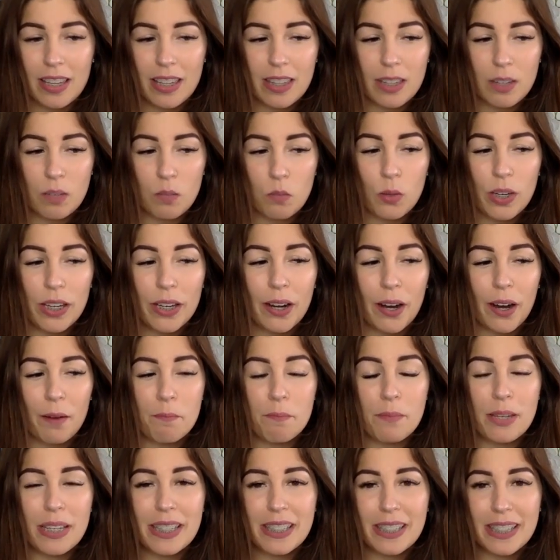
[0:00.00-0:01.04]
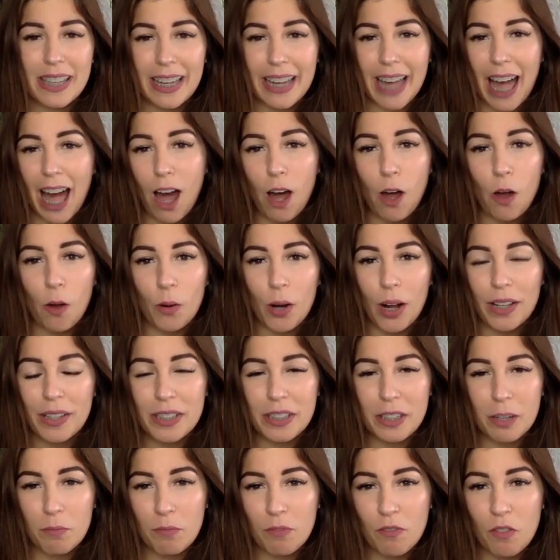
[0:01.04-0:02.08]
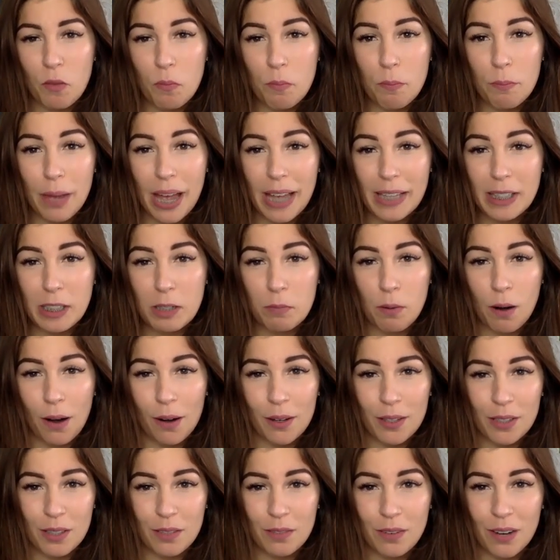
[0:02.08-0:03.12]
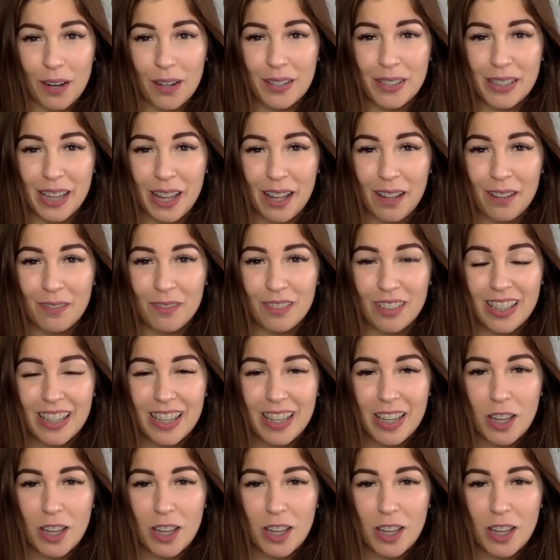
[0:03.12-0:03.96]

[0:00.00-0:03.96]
then we are missing out on some of the best parts of ourselves,